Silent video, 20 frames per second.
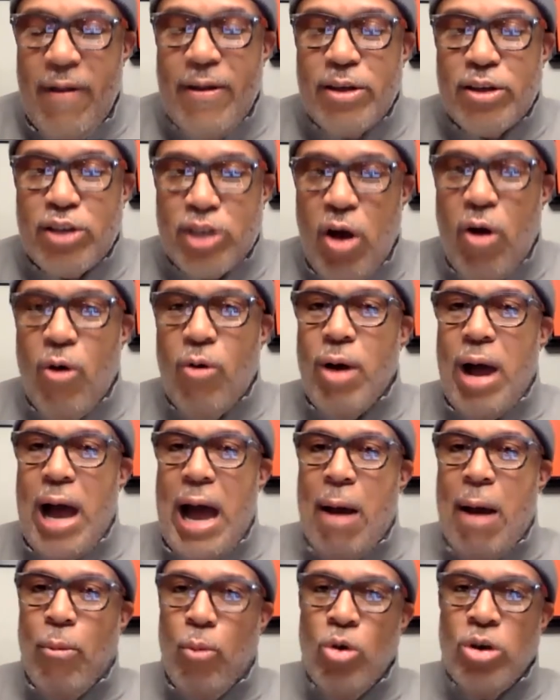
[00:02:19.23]
So
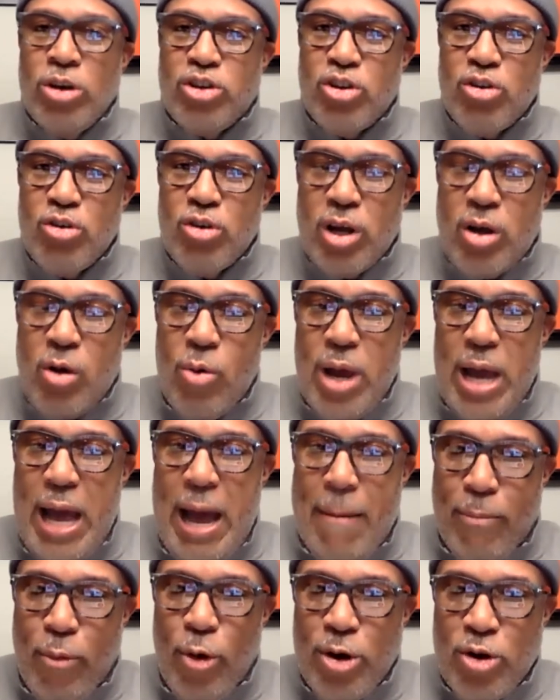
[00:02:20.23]
I want you to go ahead. I
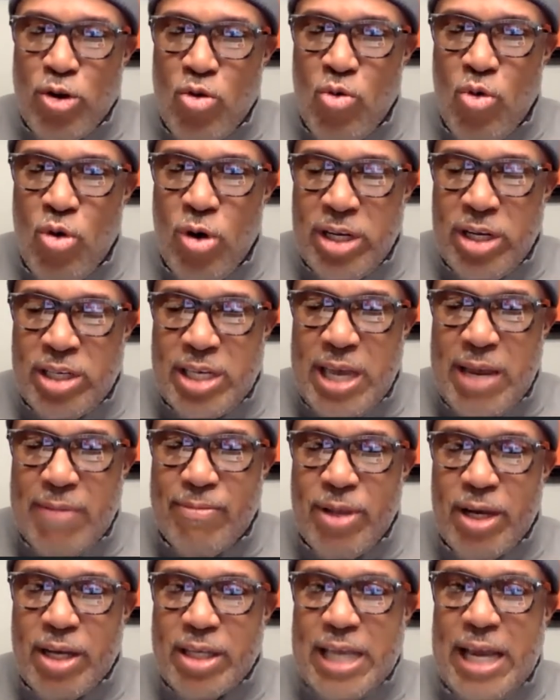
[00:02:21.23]
brought you on this
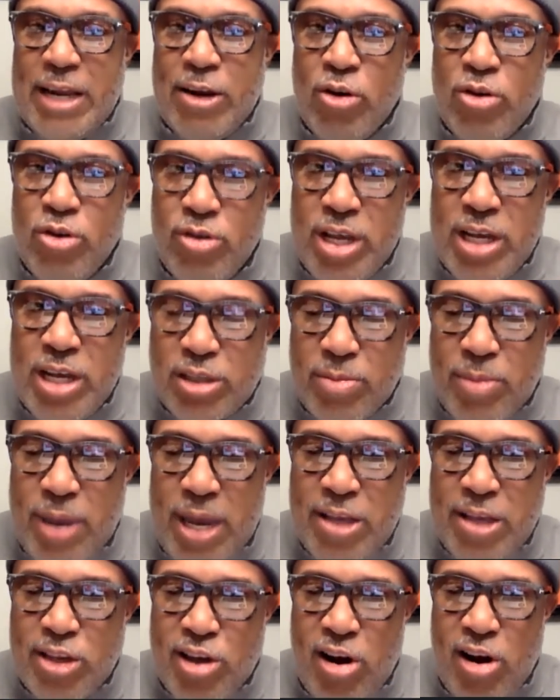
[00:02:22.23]
evening because I know you did some
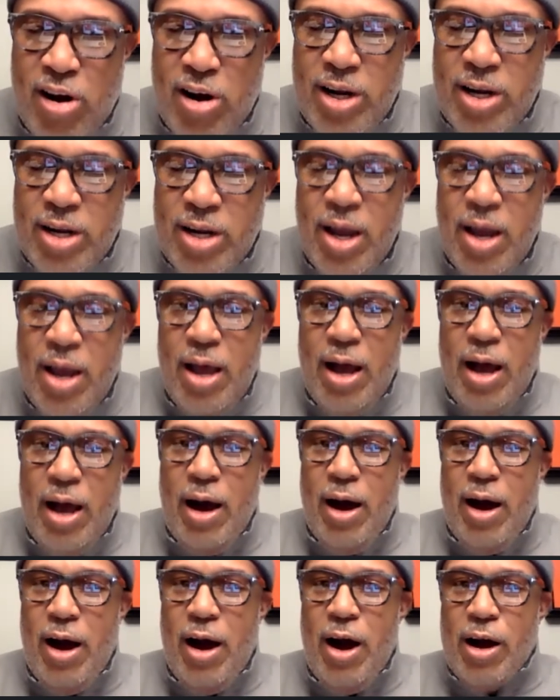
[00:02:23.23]
interning
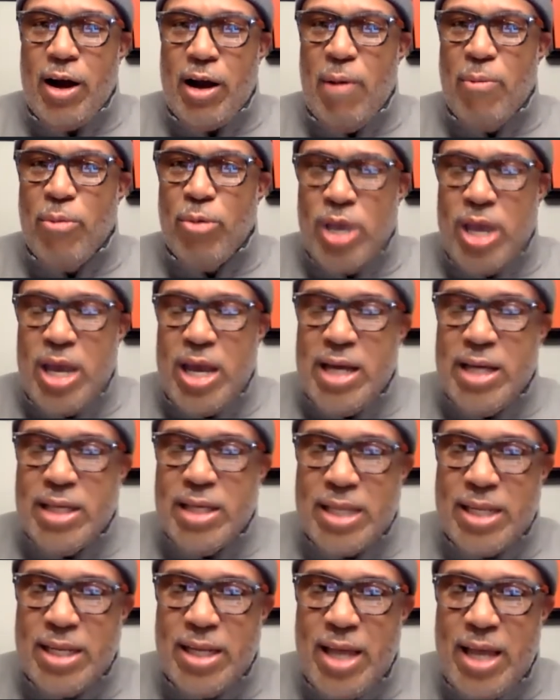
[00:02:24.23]
a couple years
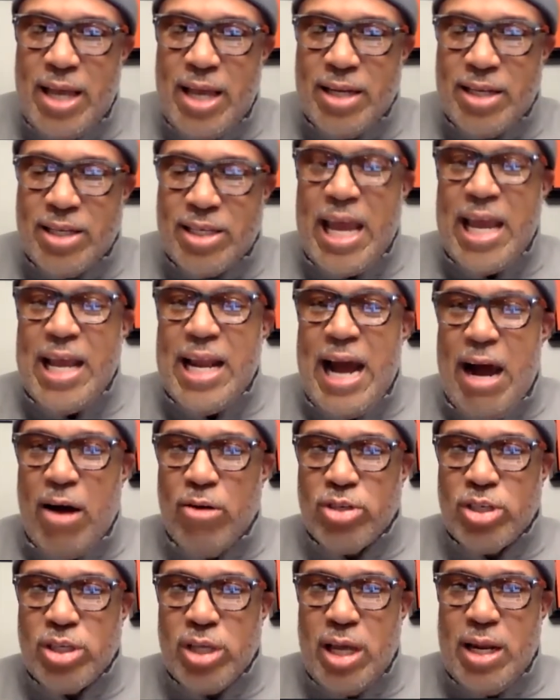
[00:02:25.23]
in the state
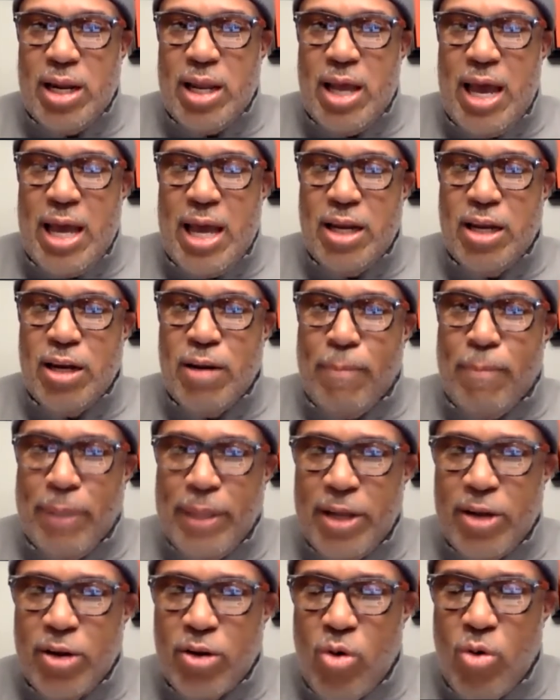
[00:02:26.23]
house and in the
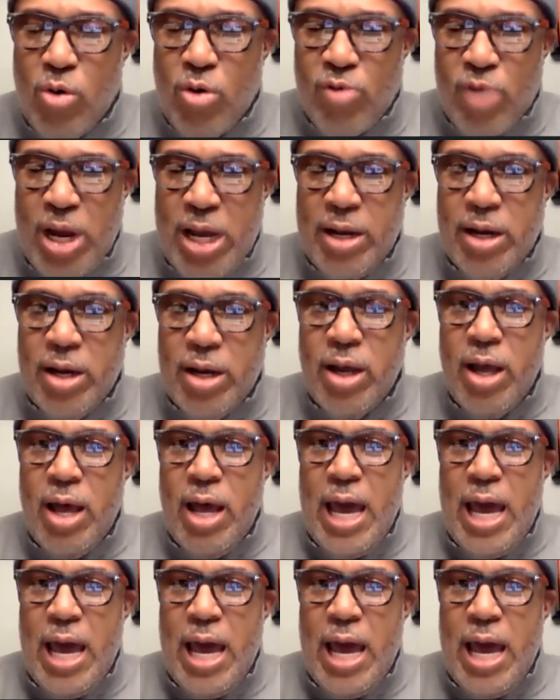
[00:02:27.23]
political arena.